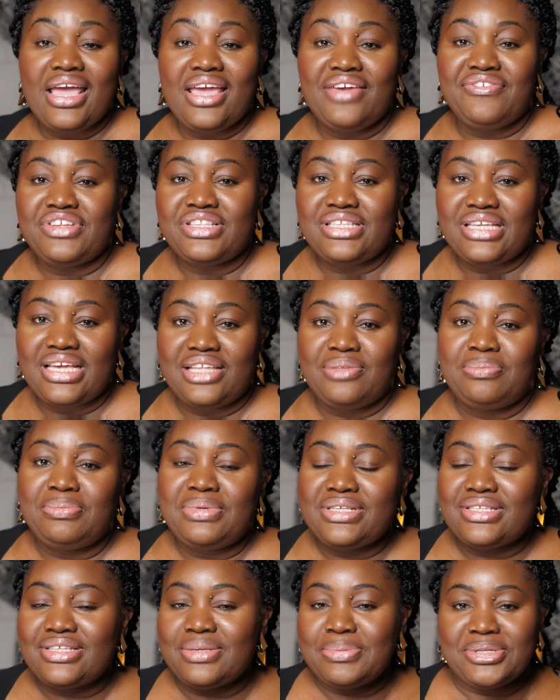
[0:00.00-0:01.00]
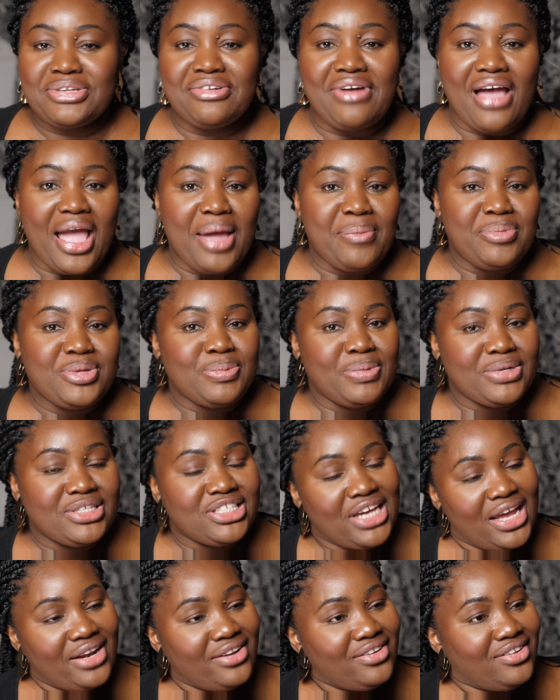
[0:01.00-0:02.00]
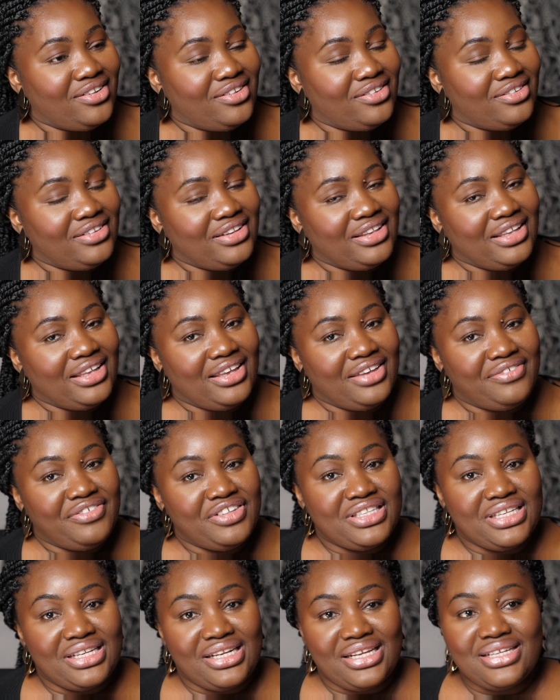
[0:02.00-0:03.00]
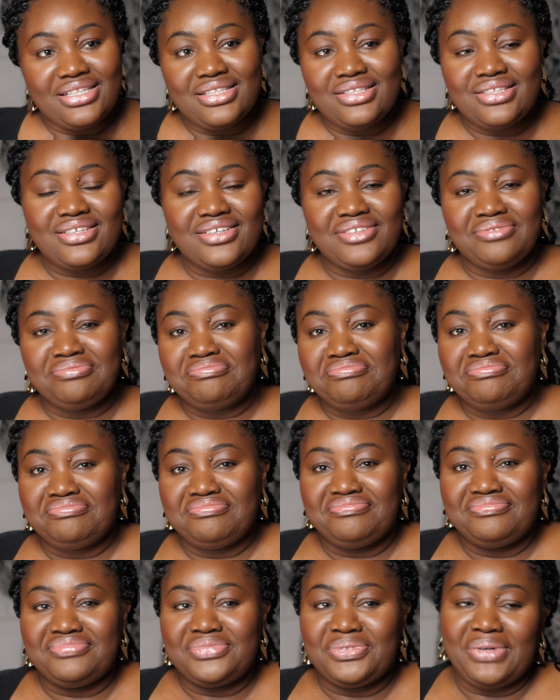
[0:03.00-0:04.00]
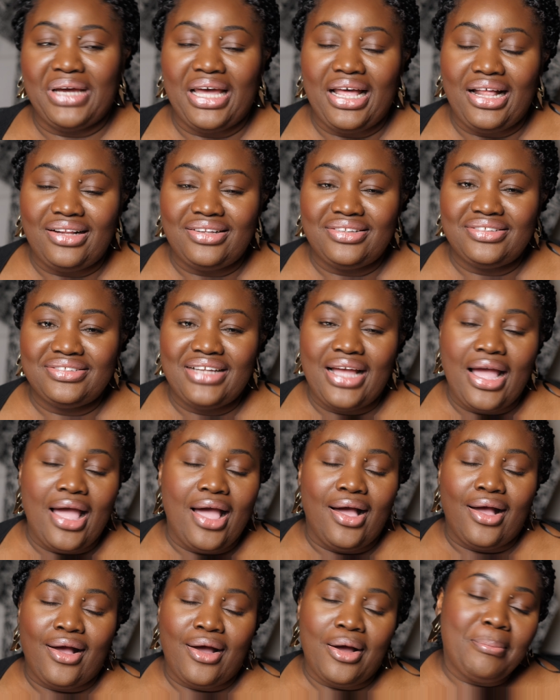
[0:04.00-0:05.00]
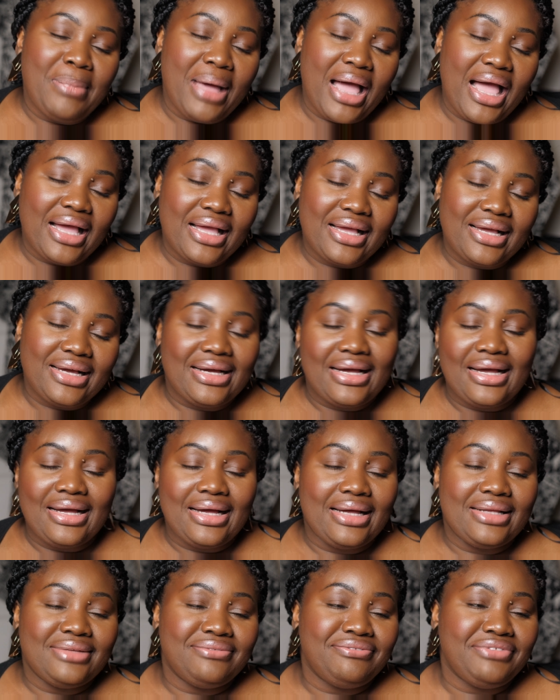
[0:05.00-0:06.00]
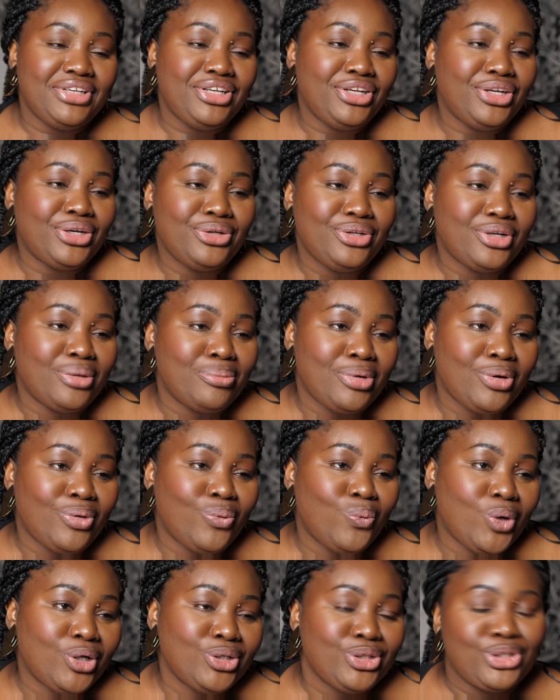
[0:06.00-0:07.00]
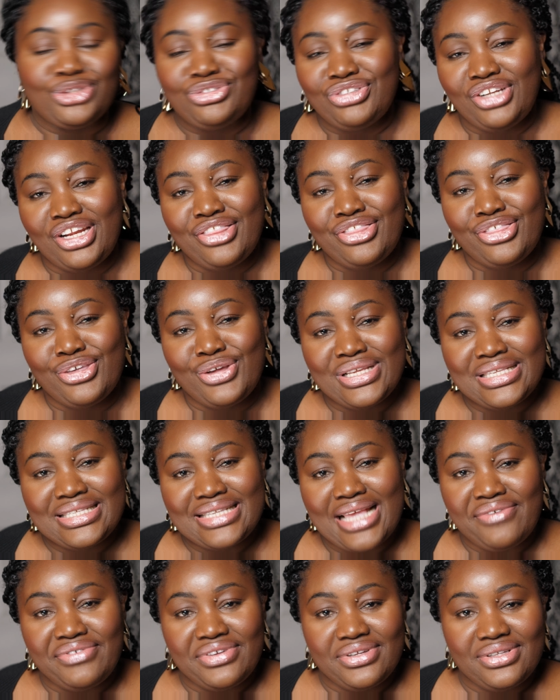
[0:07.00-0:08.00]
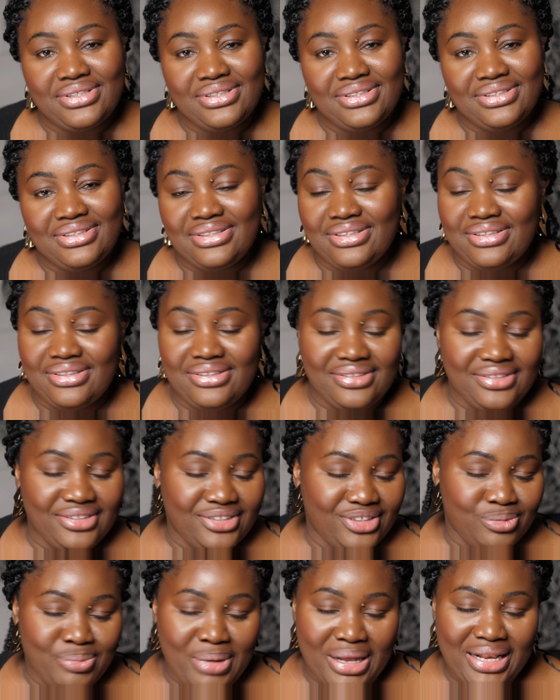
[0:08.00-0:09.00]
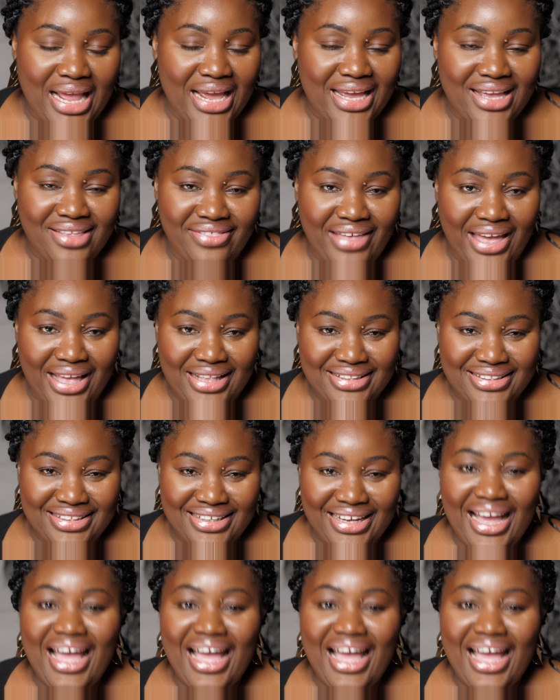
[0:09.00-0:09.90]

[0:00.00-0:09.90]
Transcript: If you did, please subscribe to my channel. If you didn't, well, come back at video number 137. You might like it then.